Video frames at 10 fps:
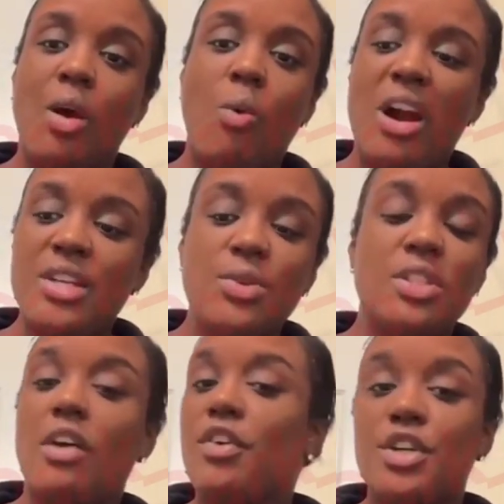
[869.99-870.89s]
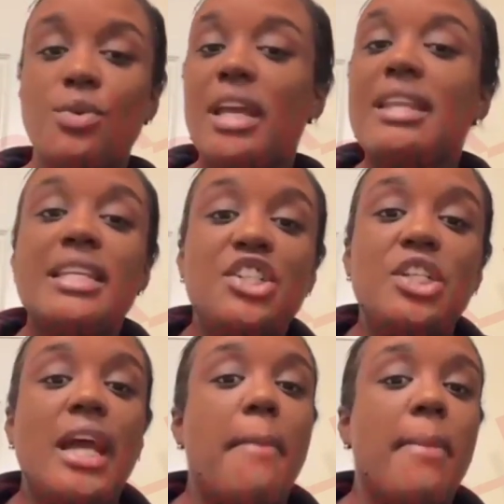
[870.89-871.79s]
Why are you sitting up here doing that? And then
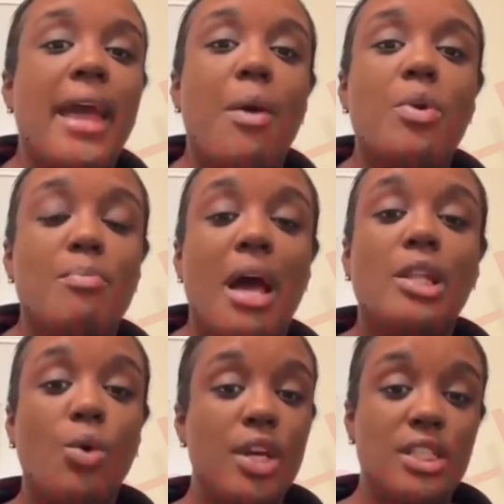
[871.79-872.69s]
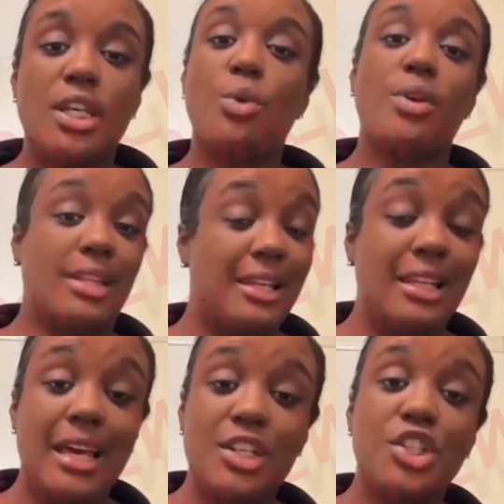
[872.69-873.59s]
she got mad when my lawyers hit her with that
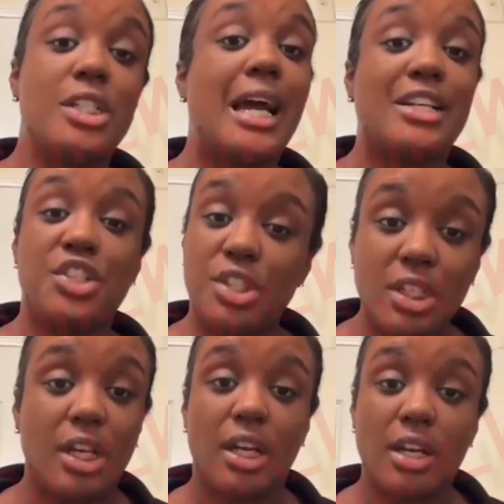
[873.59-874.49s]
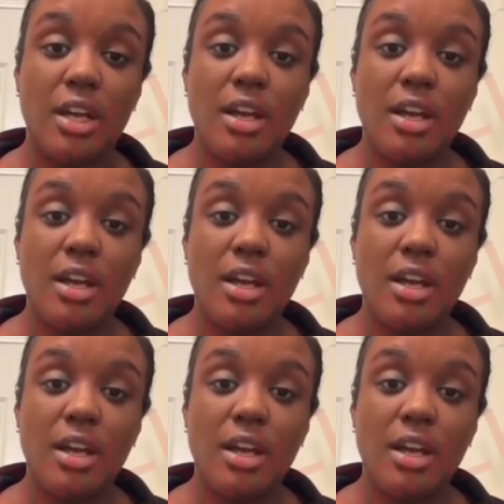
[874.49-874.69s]
letter. She got shook.